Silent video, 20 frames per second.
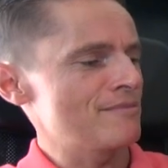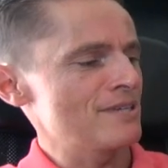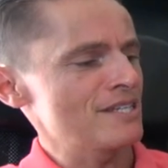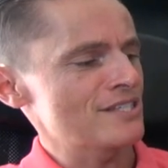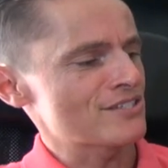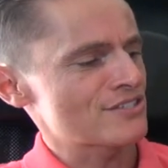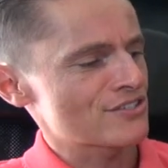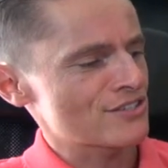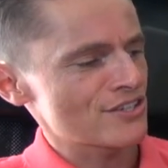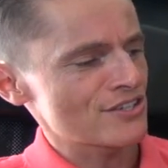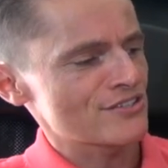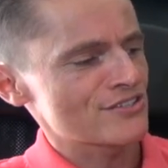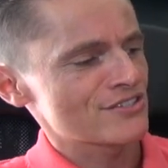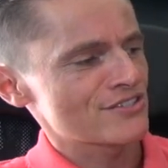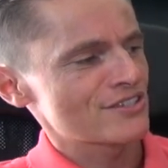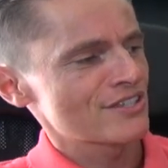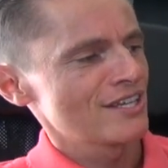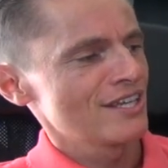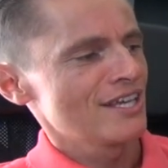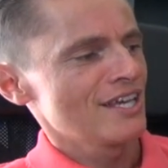It's
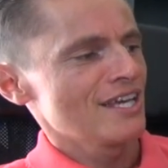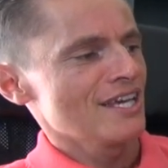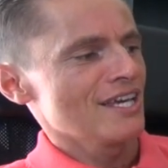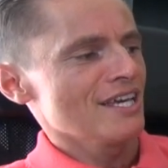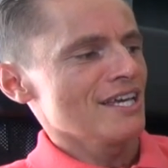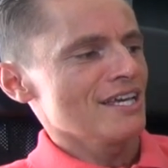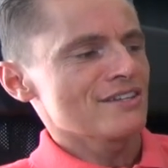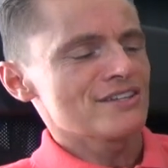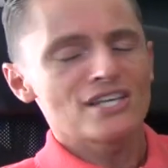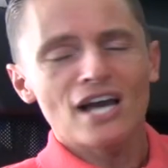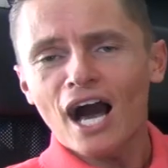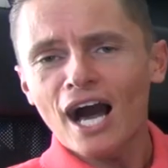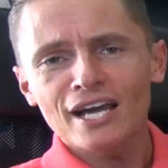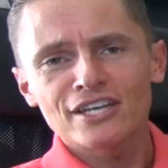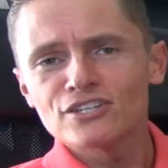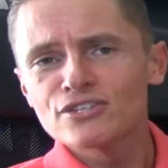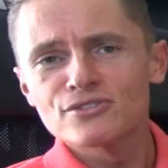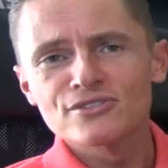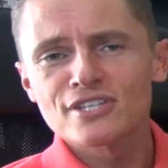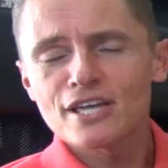just, I
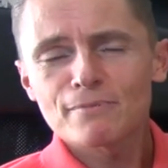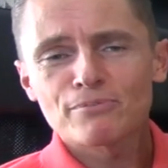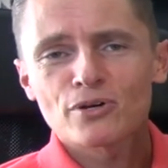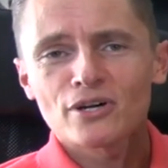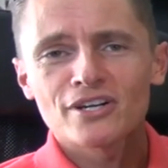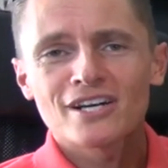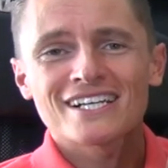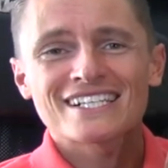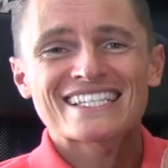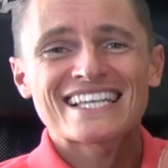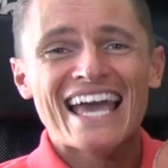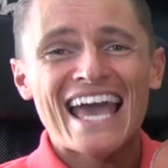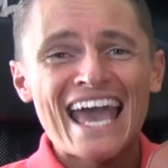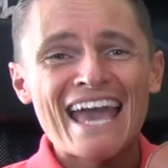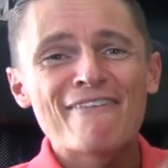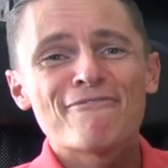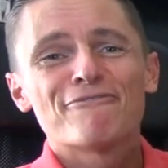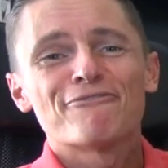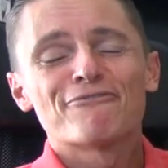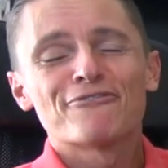use their products
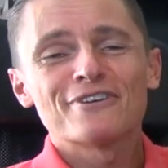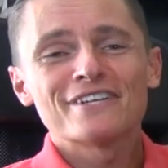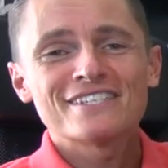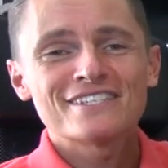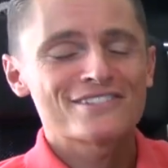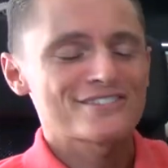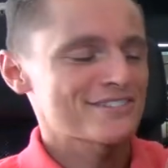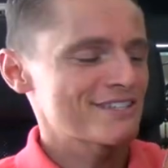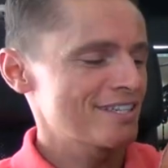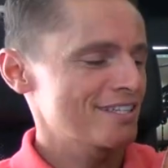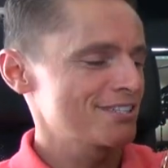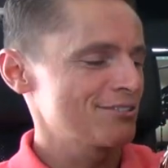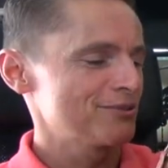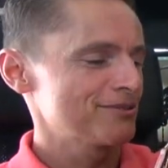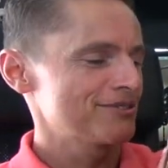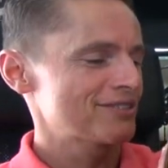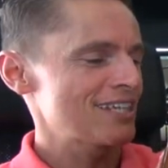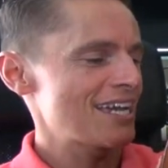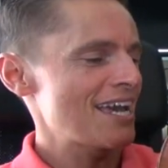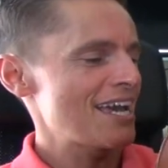every
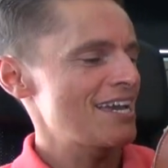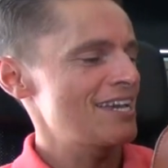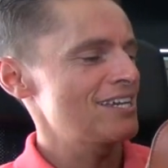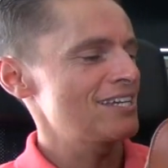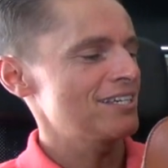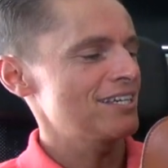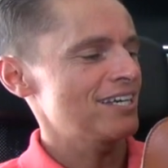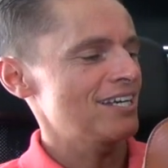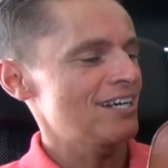single day.